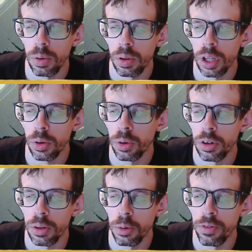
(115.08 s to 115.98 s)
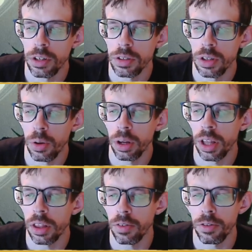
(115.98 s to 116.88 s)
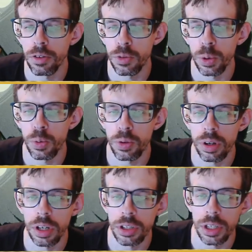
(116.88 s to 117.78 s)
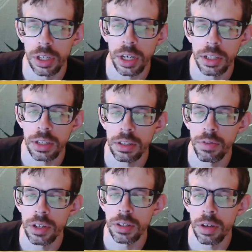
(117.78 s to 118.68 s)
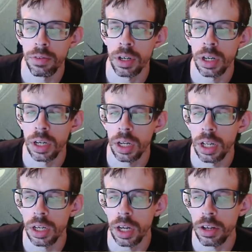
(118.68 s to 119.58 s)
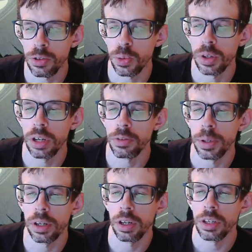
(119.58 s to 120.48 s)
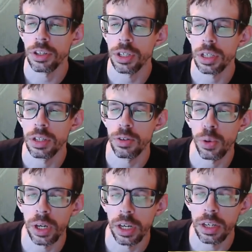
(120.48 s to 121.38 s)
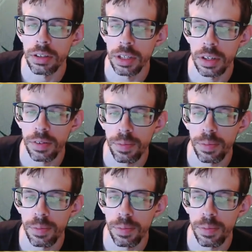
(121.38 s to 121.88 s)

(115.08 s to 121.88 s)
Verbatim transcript: the order of the movies, knowing that the first one was launched in 1977 and the last one has been launched in 2019.